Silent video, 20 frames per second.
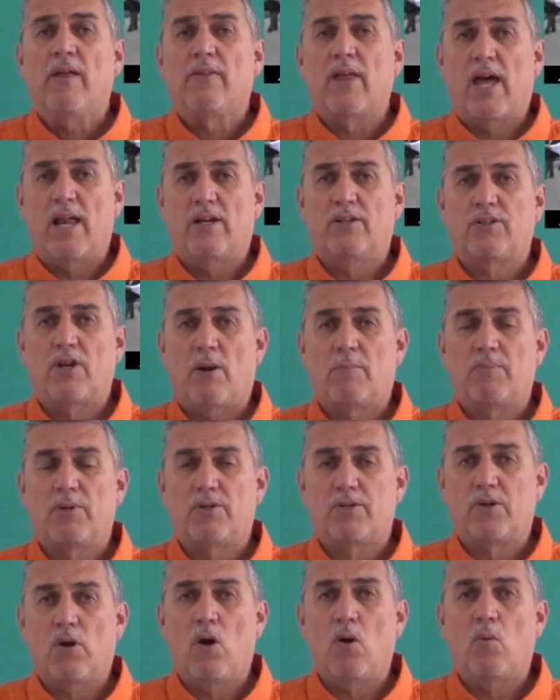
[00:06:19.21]
That is our
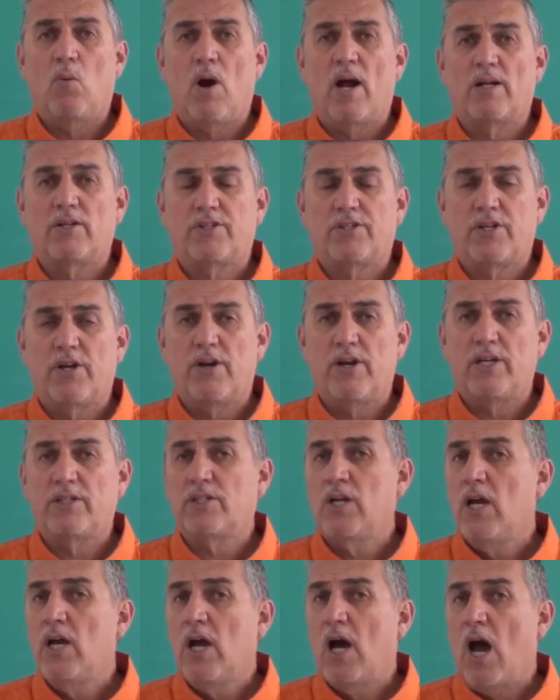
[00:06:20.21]
Patrol Watch
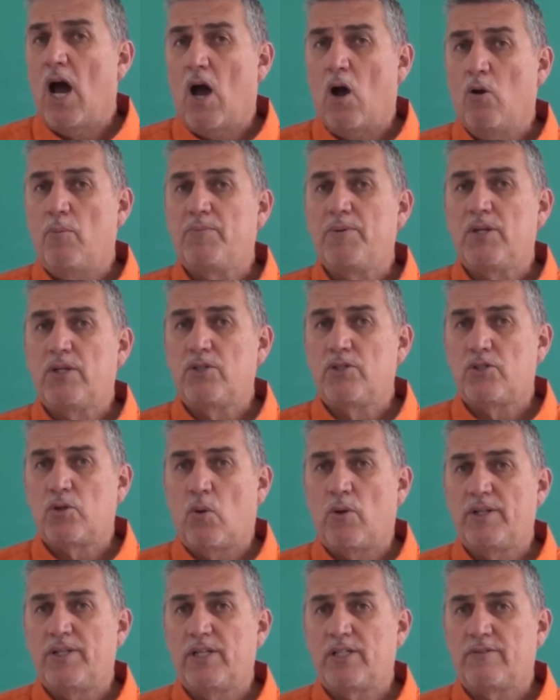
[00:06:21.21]
series. I hope you
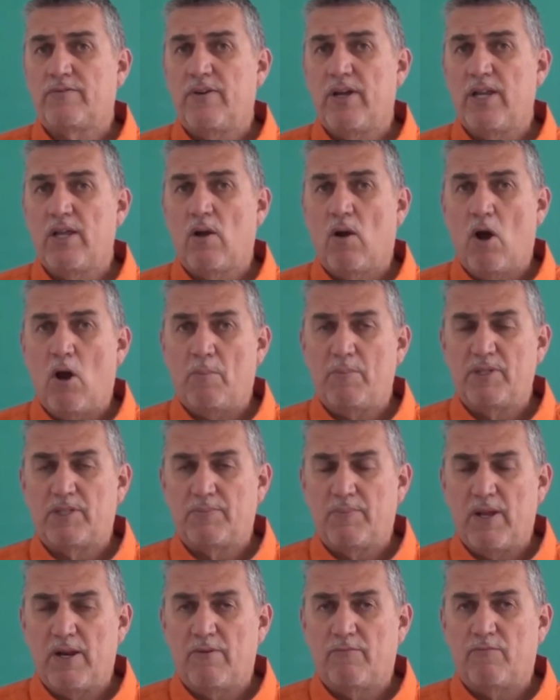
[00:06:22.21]
enjoyed this video. I hope
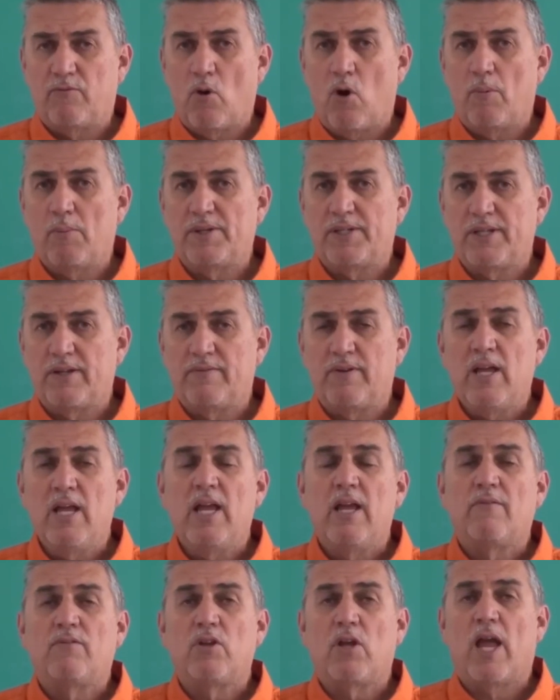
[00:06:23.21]
it's been informative.
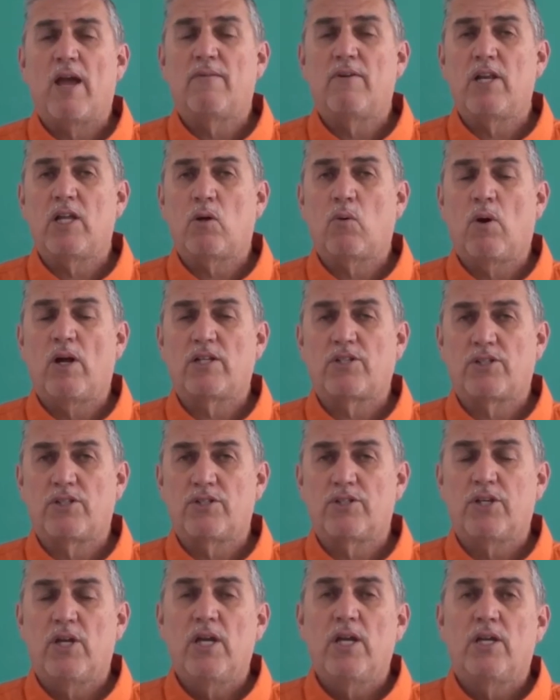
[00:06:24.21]
If you have any
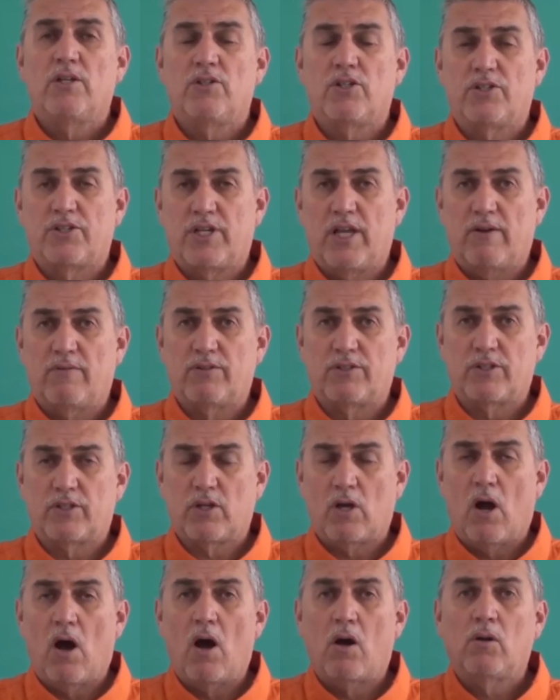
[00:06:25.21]
questions, just give us a
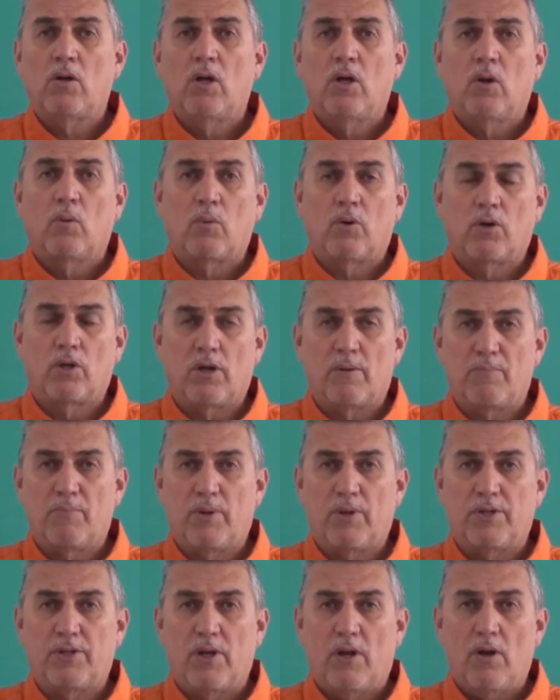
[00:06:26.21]
call. We're going to
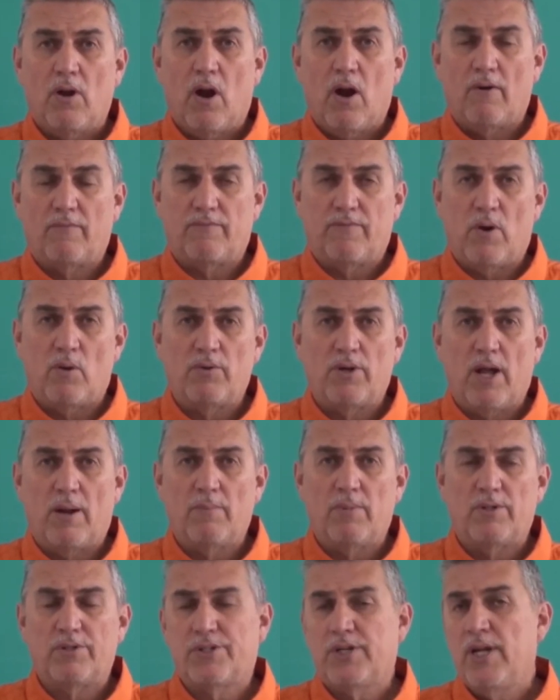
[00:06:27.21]
put our phone
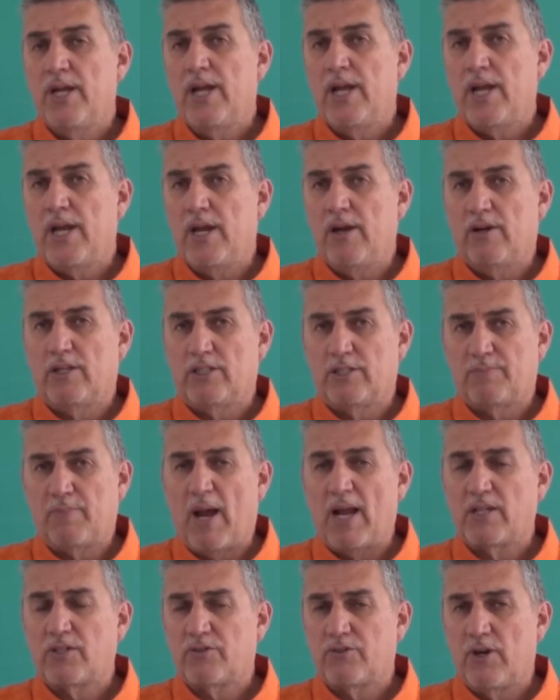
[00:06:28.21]
numbers here at
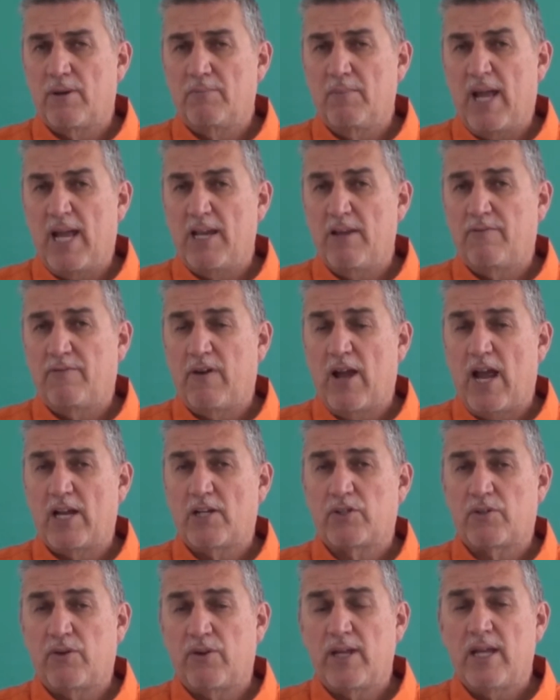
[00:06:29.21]
Spike Strip
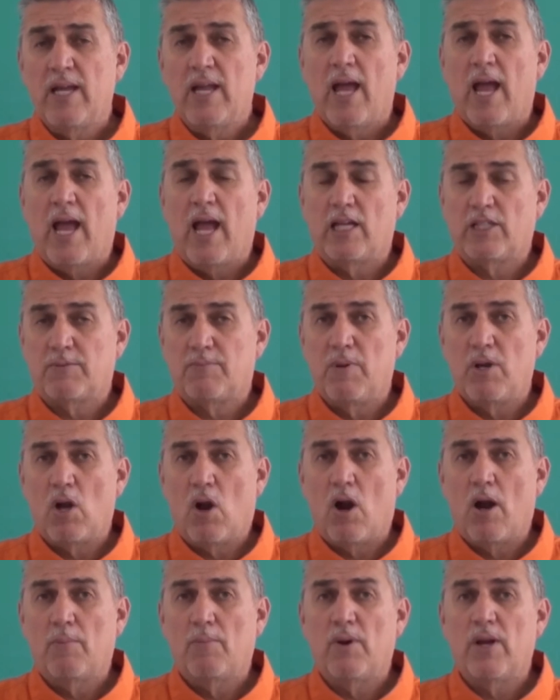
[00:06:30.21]
Manufacturing, SB
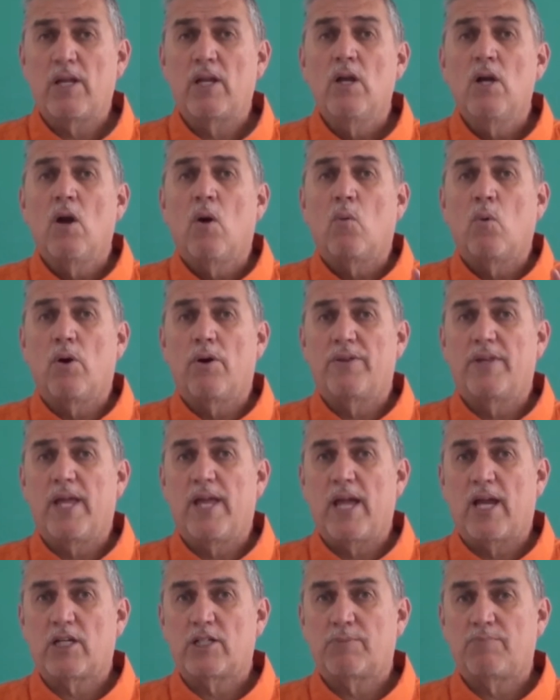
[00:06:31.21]
Armoring. We're
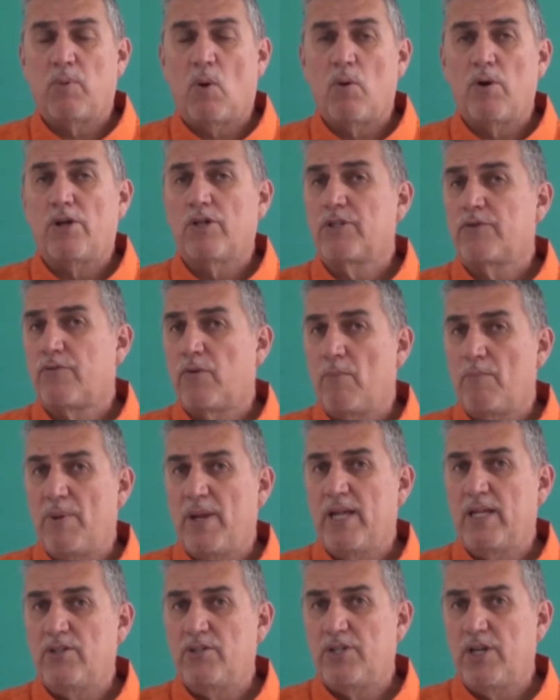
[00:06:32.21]
the exporters for
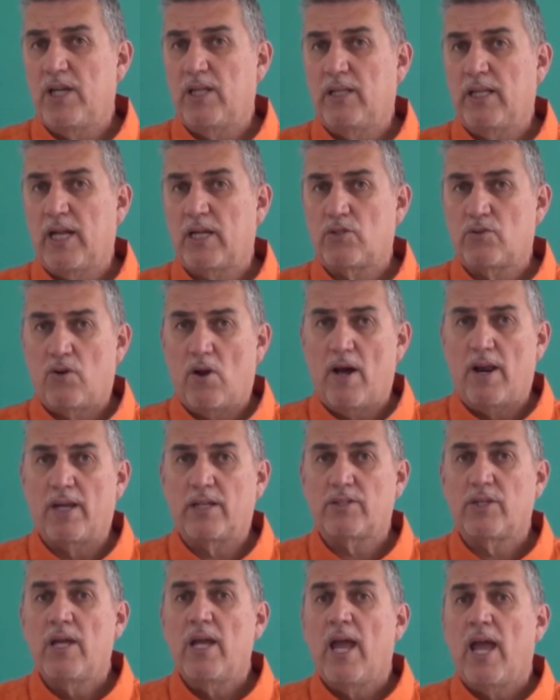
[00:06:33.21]
B&G
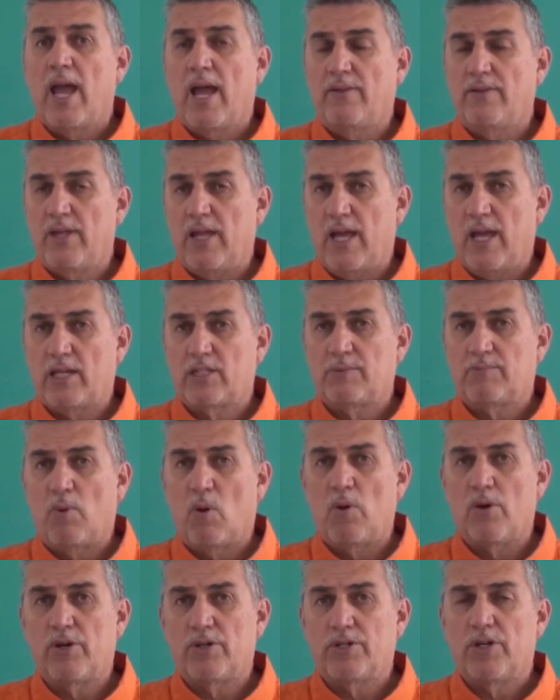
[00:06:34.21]
Electronics and the
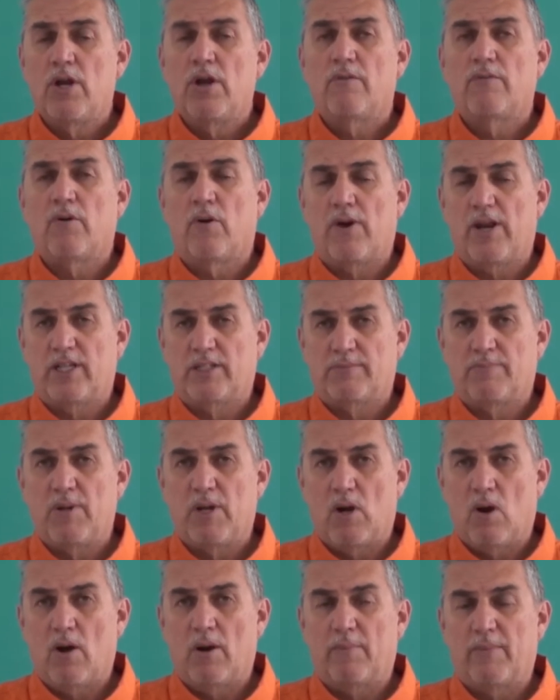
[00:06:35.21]
exporters for SB
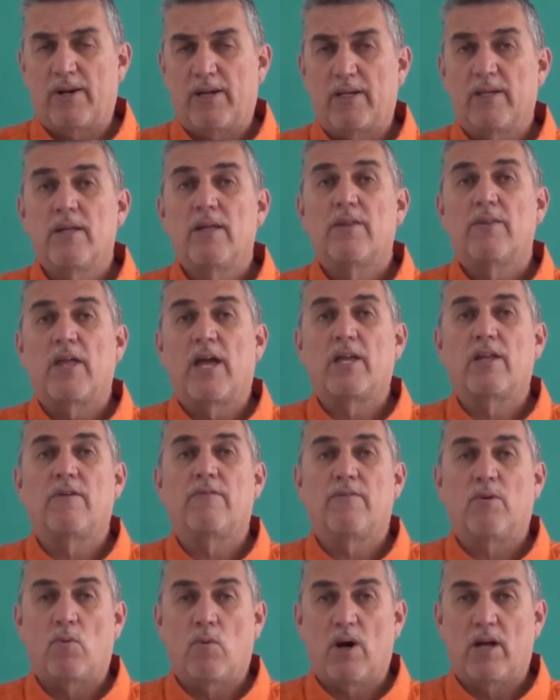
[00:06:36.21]
Armoring. Thank you
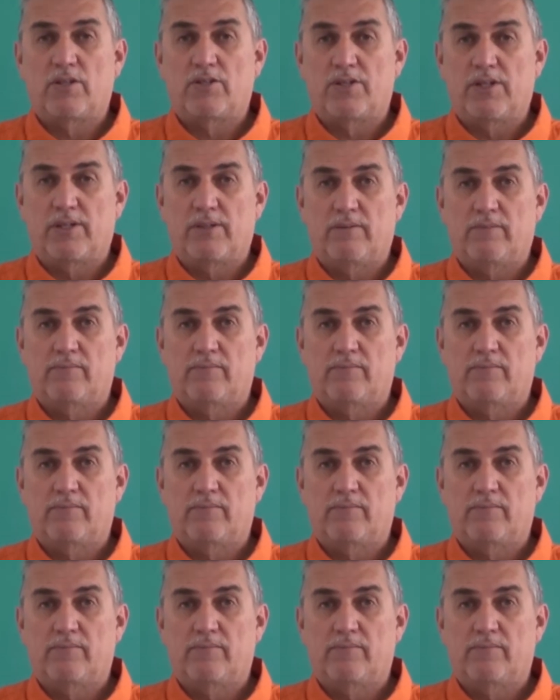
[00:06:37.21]
for watching.